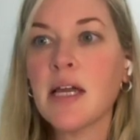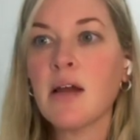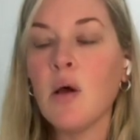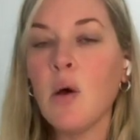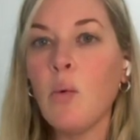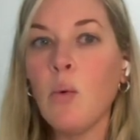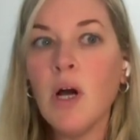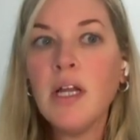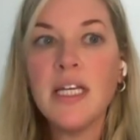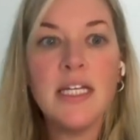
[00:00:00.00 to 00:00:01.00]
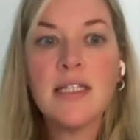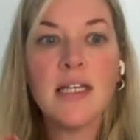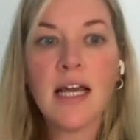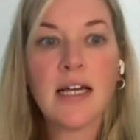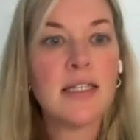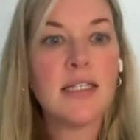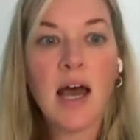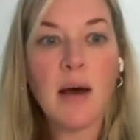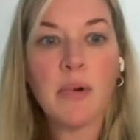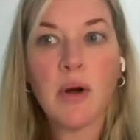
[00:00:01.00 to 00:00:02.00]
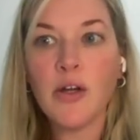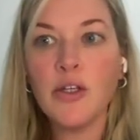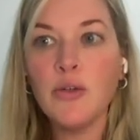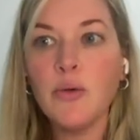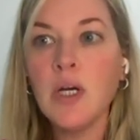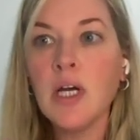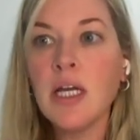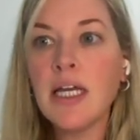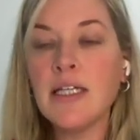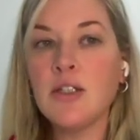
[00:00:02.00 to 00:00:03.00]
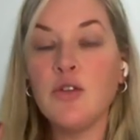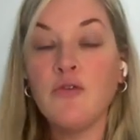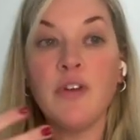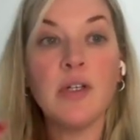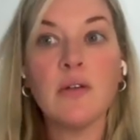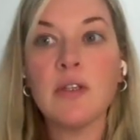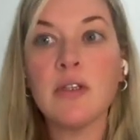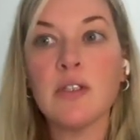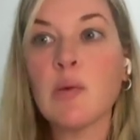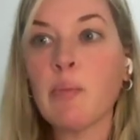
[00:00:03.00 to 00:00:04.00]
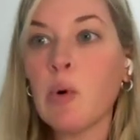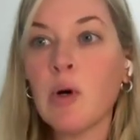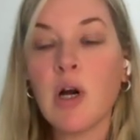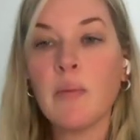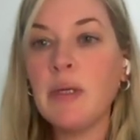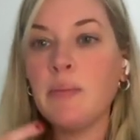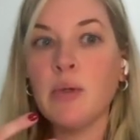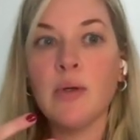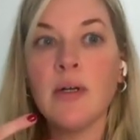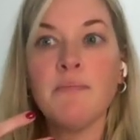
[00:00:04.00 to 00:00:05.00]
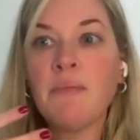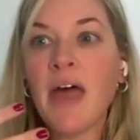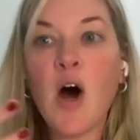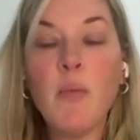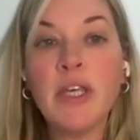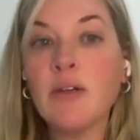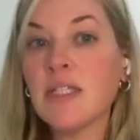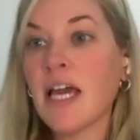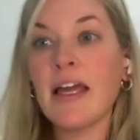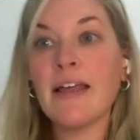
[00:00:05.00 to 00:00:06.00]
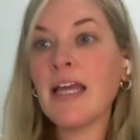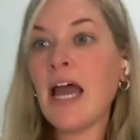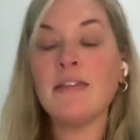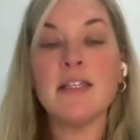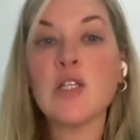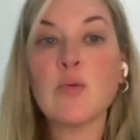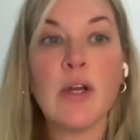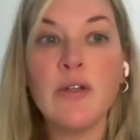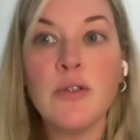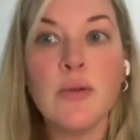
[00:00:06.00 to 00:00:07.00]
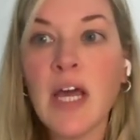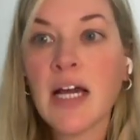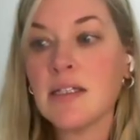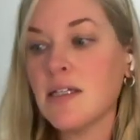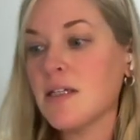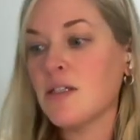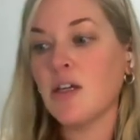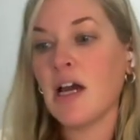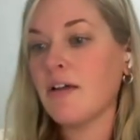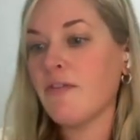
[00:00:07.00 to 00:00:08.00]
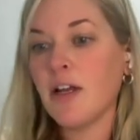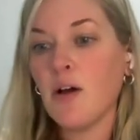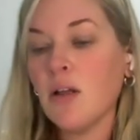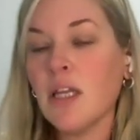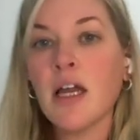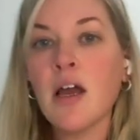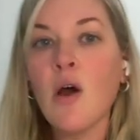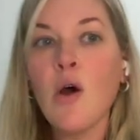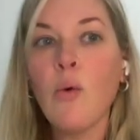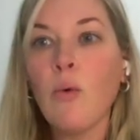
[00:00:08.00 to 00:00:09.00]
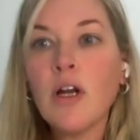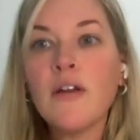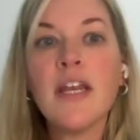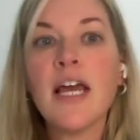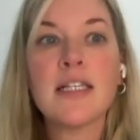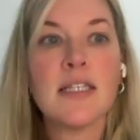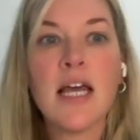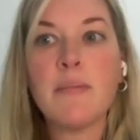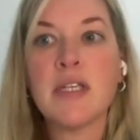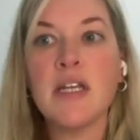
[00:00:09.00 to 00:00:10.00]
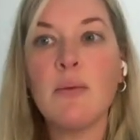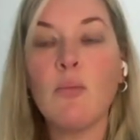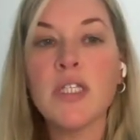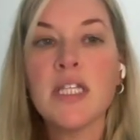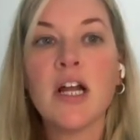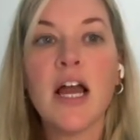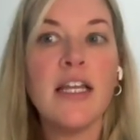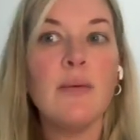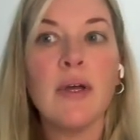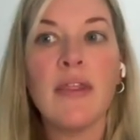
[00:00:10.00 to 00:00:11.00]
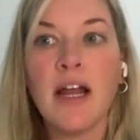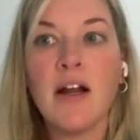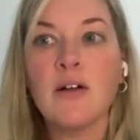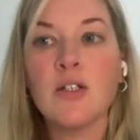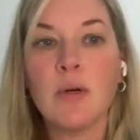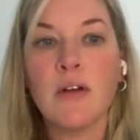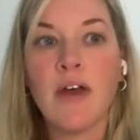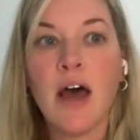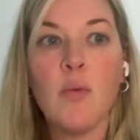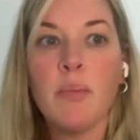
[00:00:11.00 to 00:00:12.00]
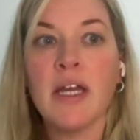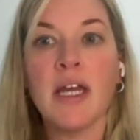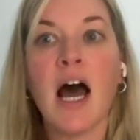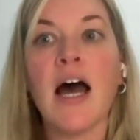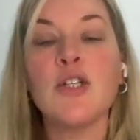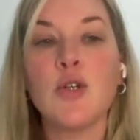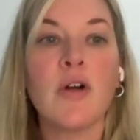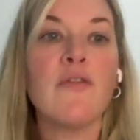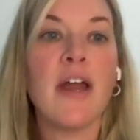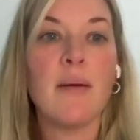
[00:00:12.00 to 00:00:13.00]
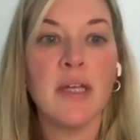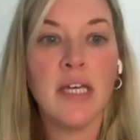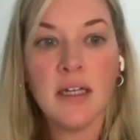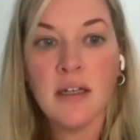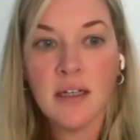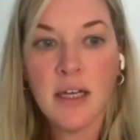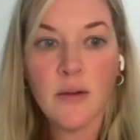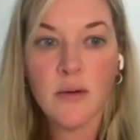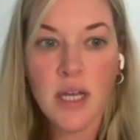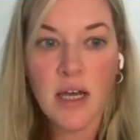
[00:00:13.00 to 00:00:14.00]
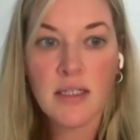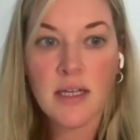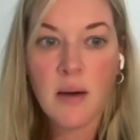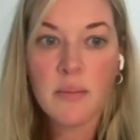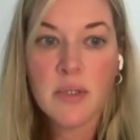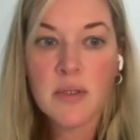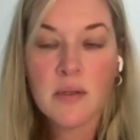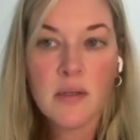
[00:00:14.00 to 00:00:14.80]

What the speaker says: like, what is the next step? Do you feel support? Are people helping you, saying, hey, this is what you do next? You got to go find a home. Like, what are the next steps? And was there anyone there sort of helping guide your family in those next steps?